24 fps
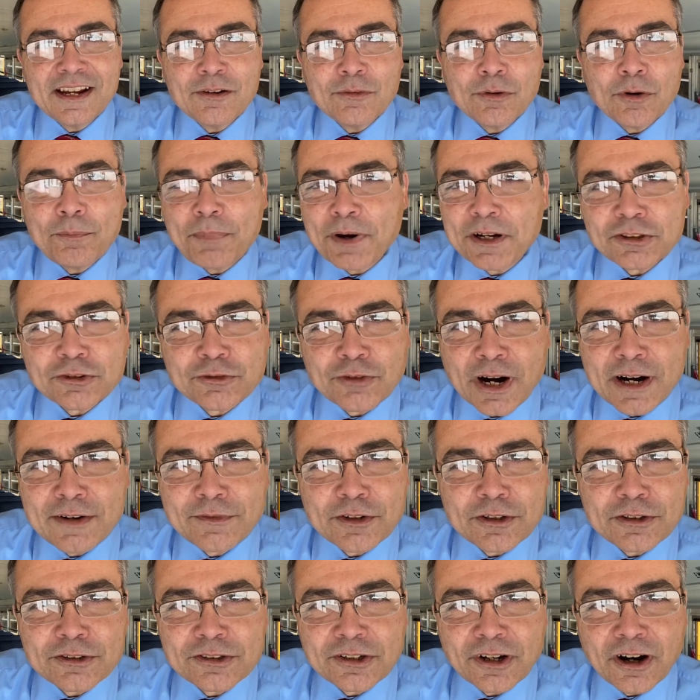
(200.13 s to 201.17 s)
Well, bus
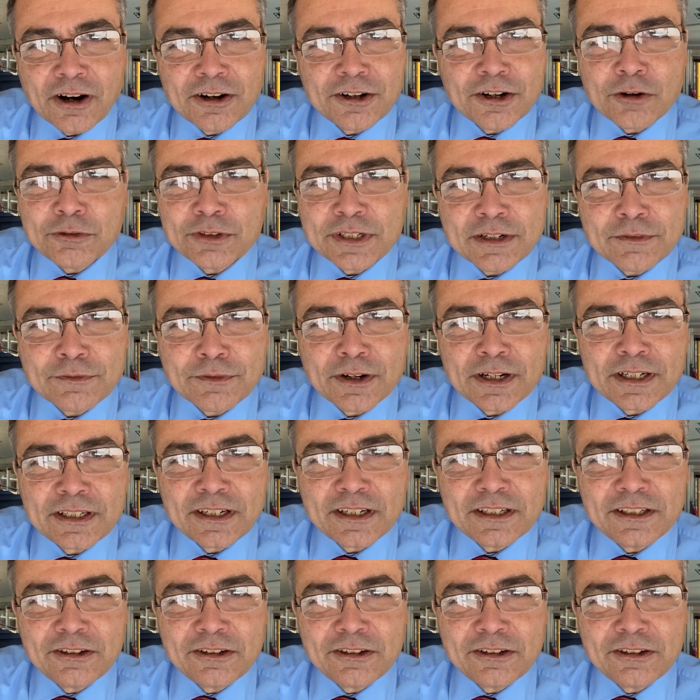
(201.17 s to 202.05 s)
drivers are no different.